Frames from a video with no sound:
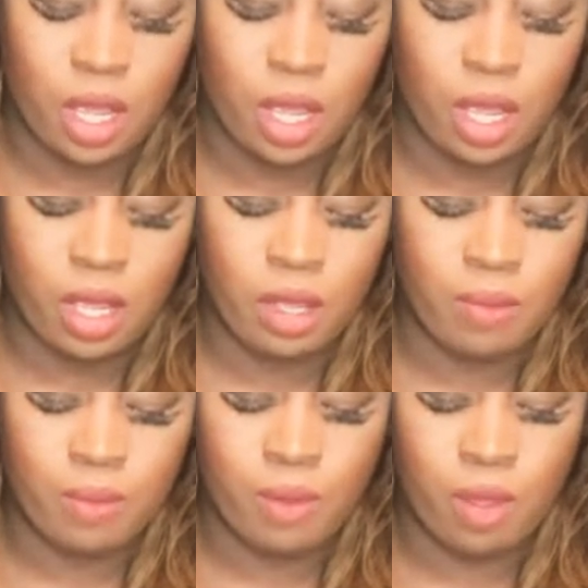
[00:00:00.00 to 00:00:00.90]

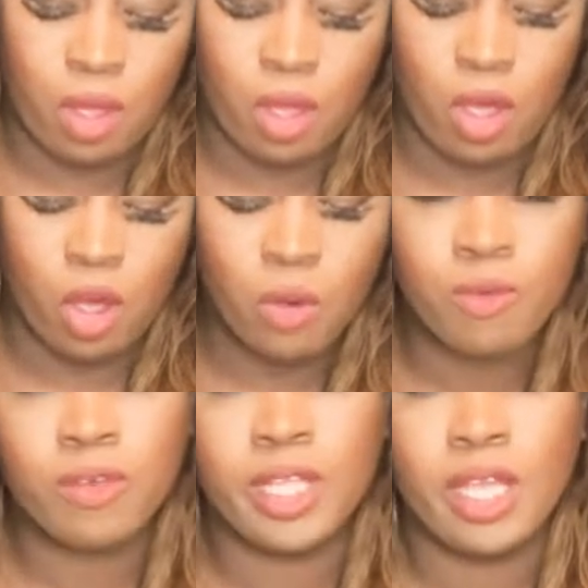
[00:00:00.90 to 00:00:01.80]

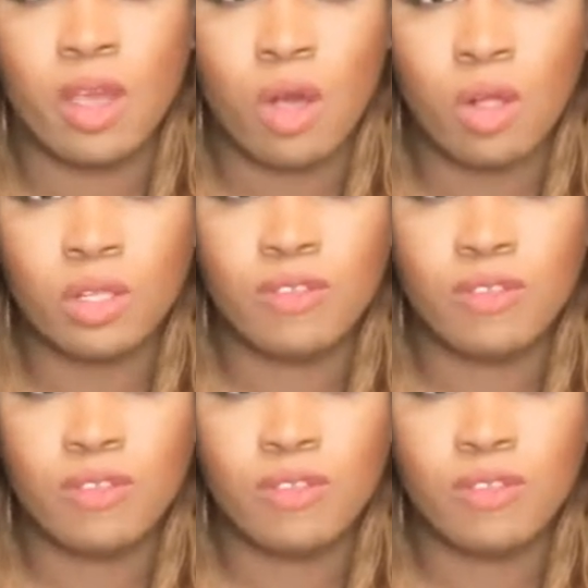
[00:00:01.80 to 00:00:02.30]
hopefully all